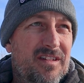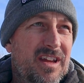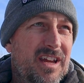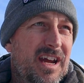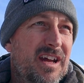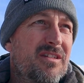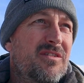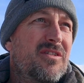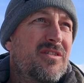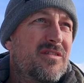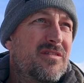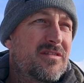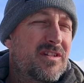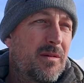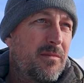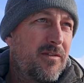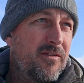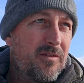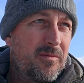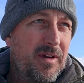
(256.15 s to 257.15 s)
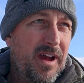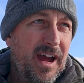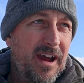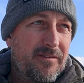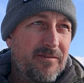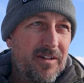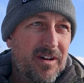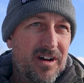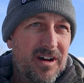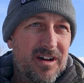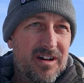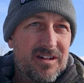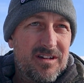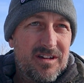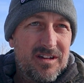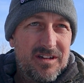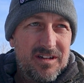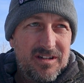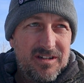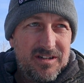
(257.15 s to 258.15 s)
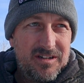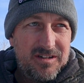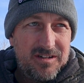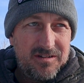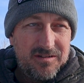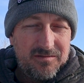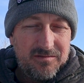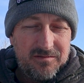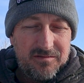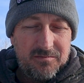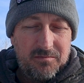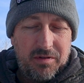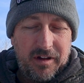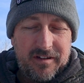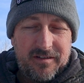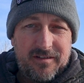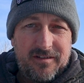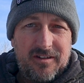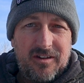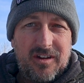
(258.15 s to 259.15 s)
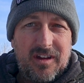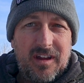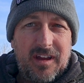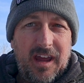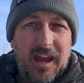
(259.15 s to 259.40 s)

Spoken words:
and they got some of them have places you can